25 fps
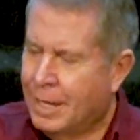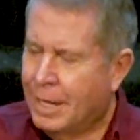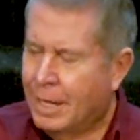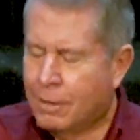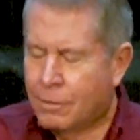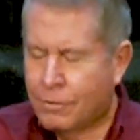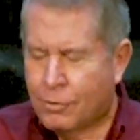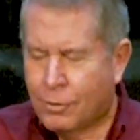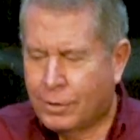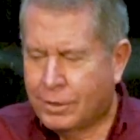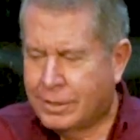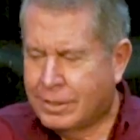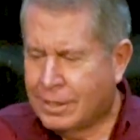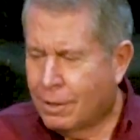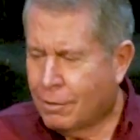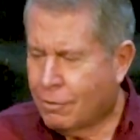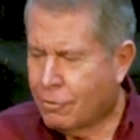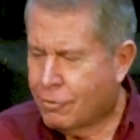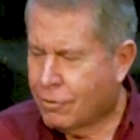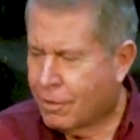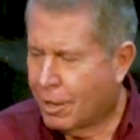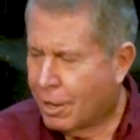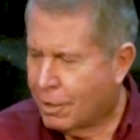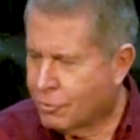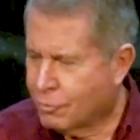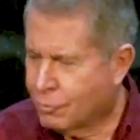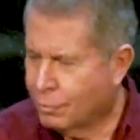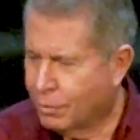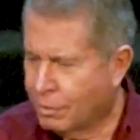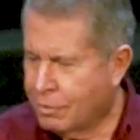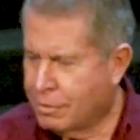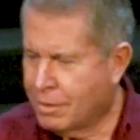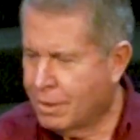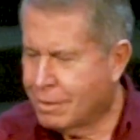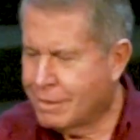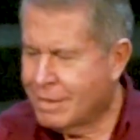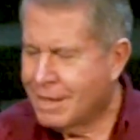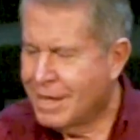And so he tells Joshua, he
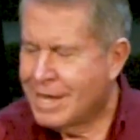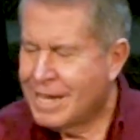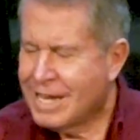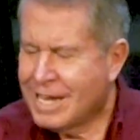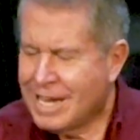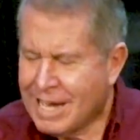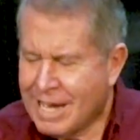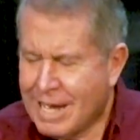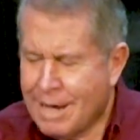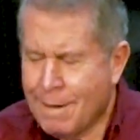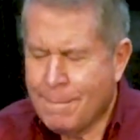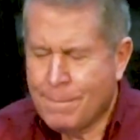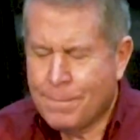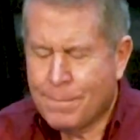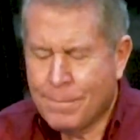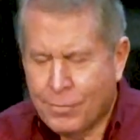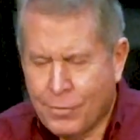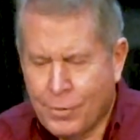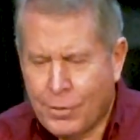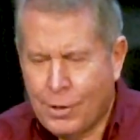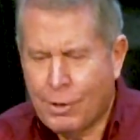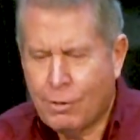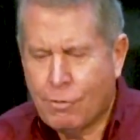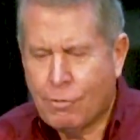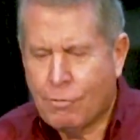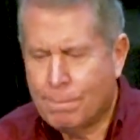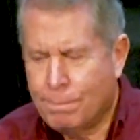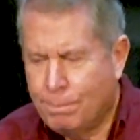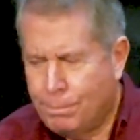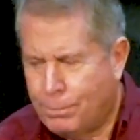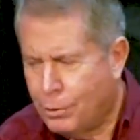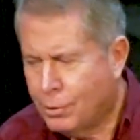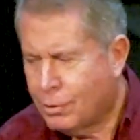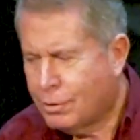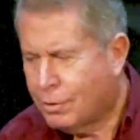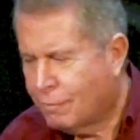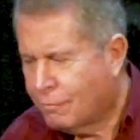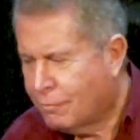says, Keep this
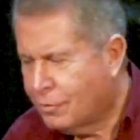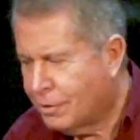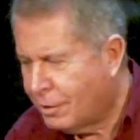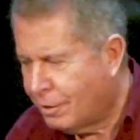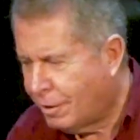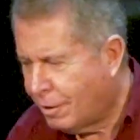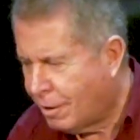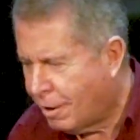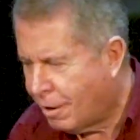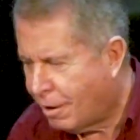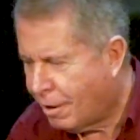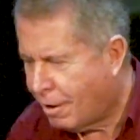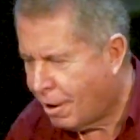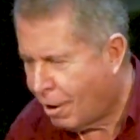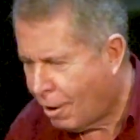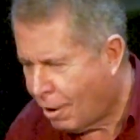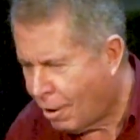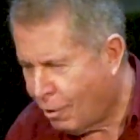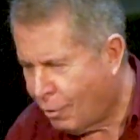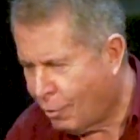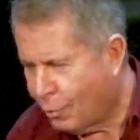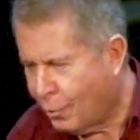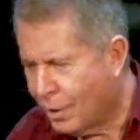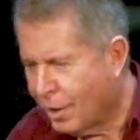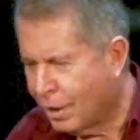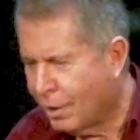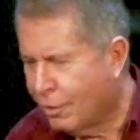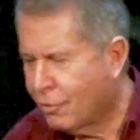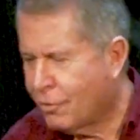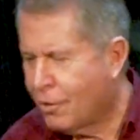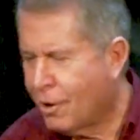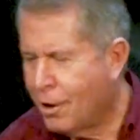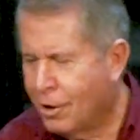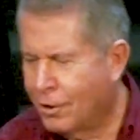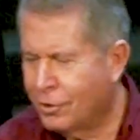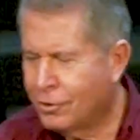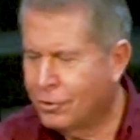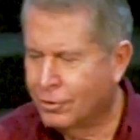book of the law always
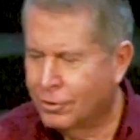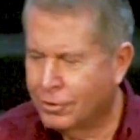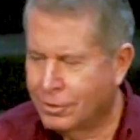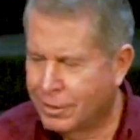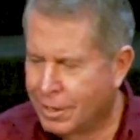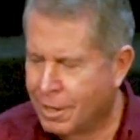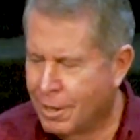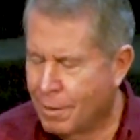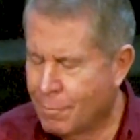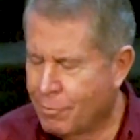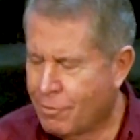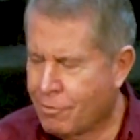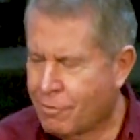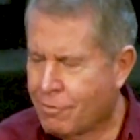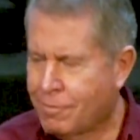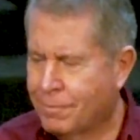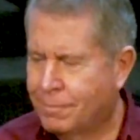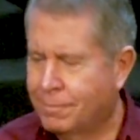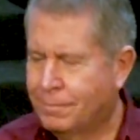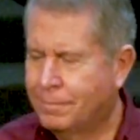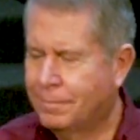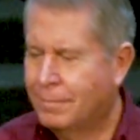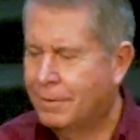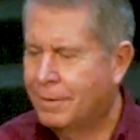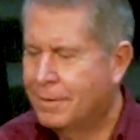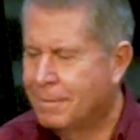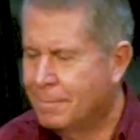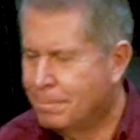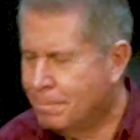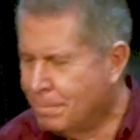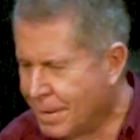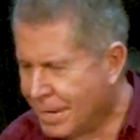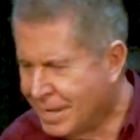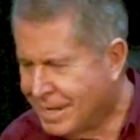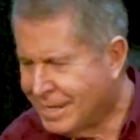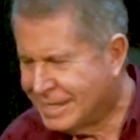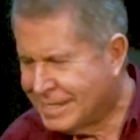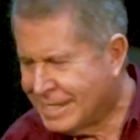on your lips.
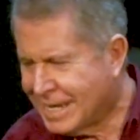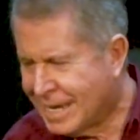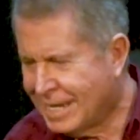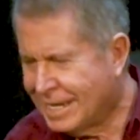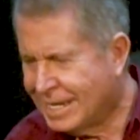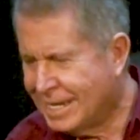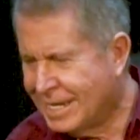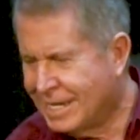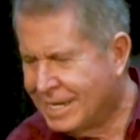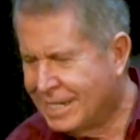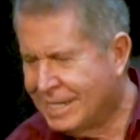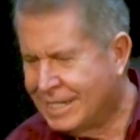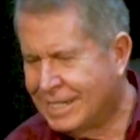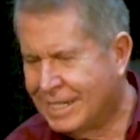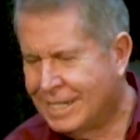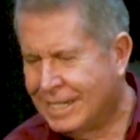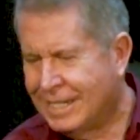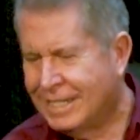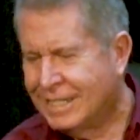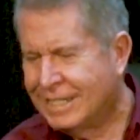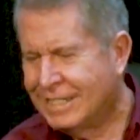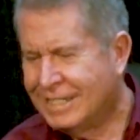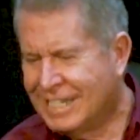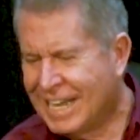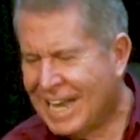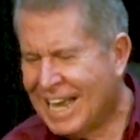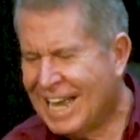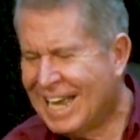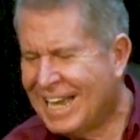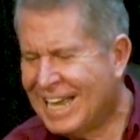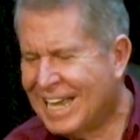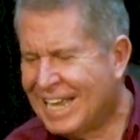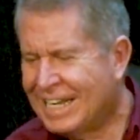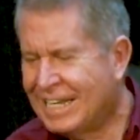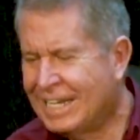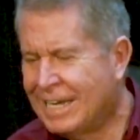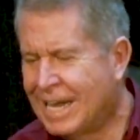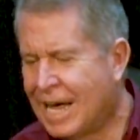Meditate in it
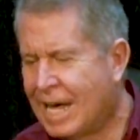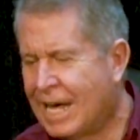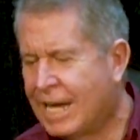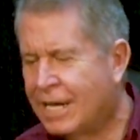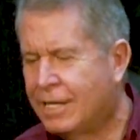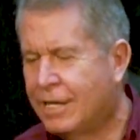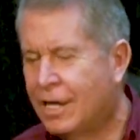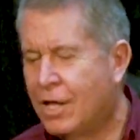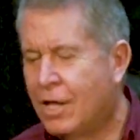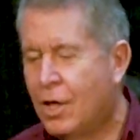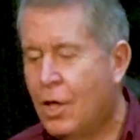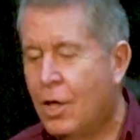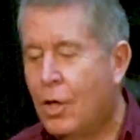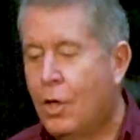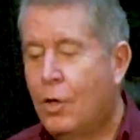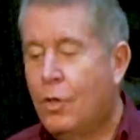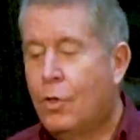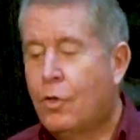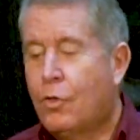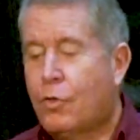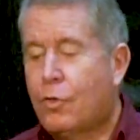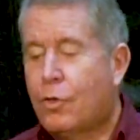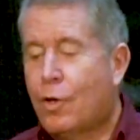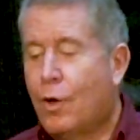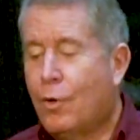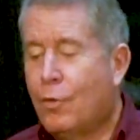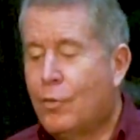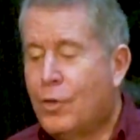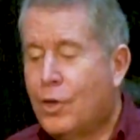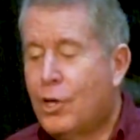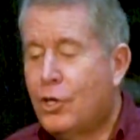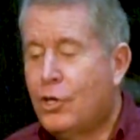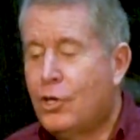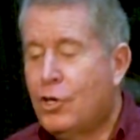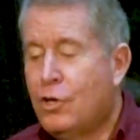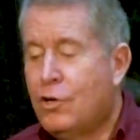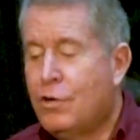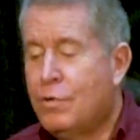day and night so that
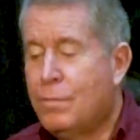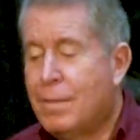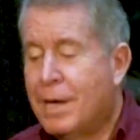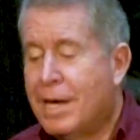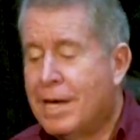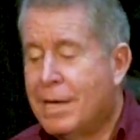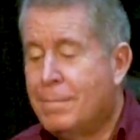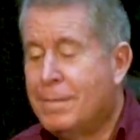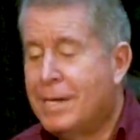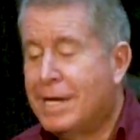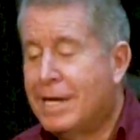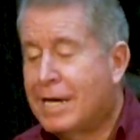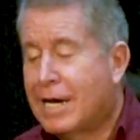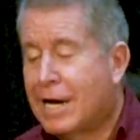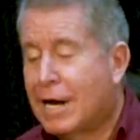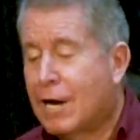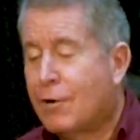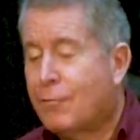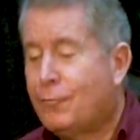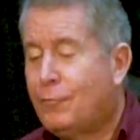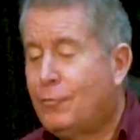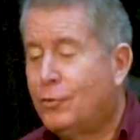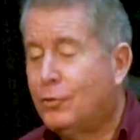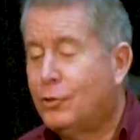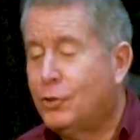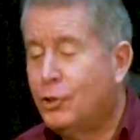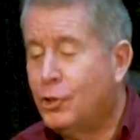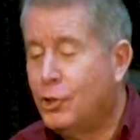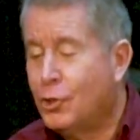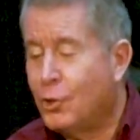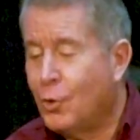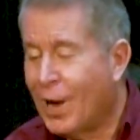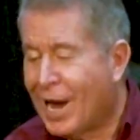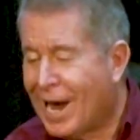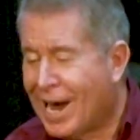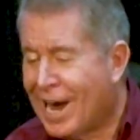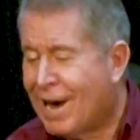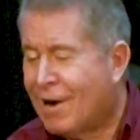you may be careful to
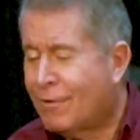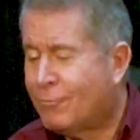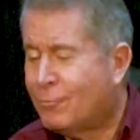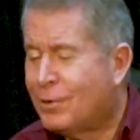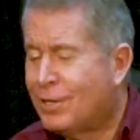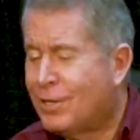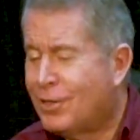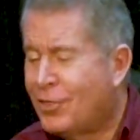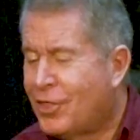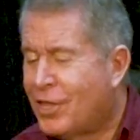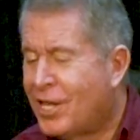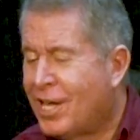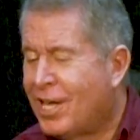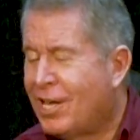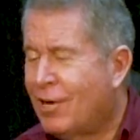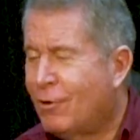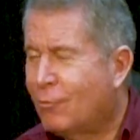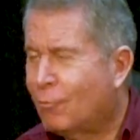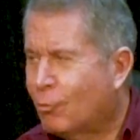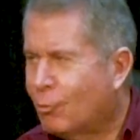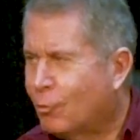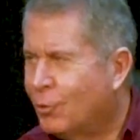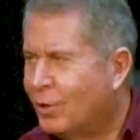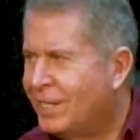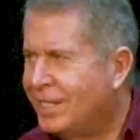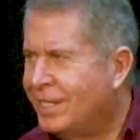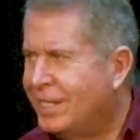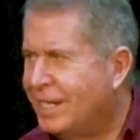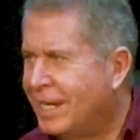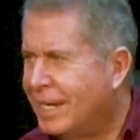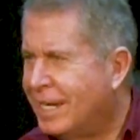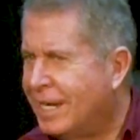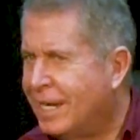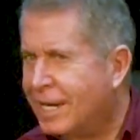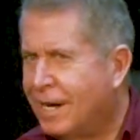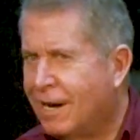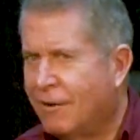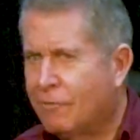do everything written
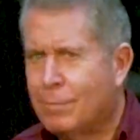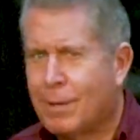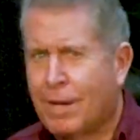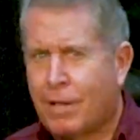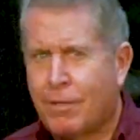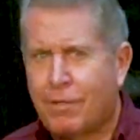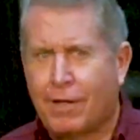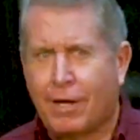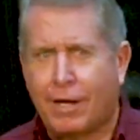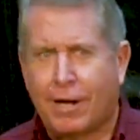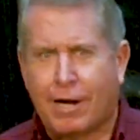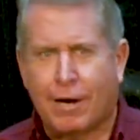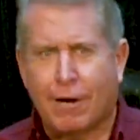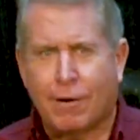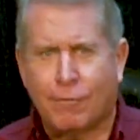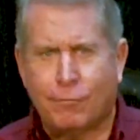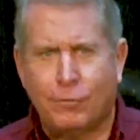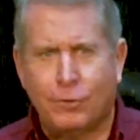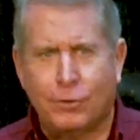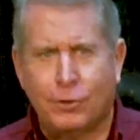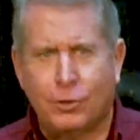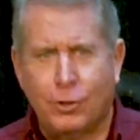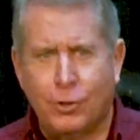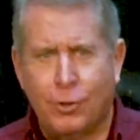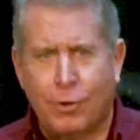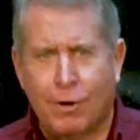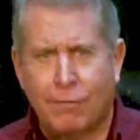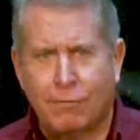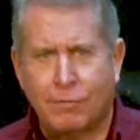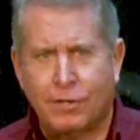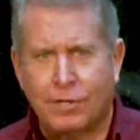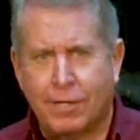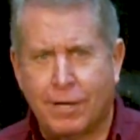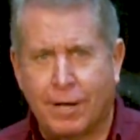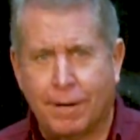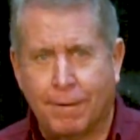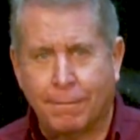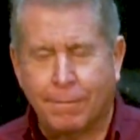in it. Everybody say, careful to do
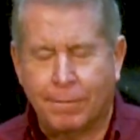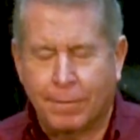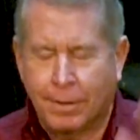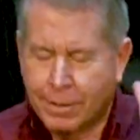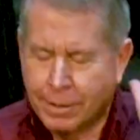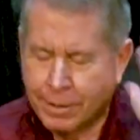everything.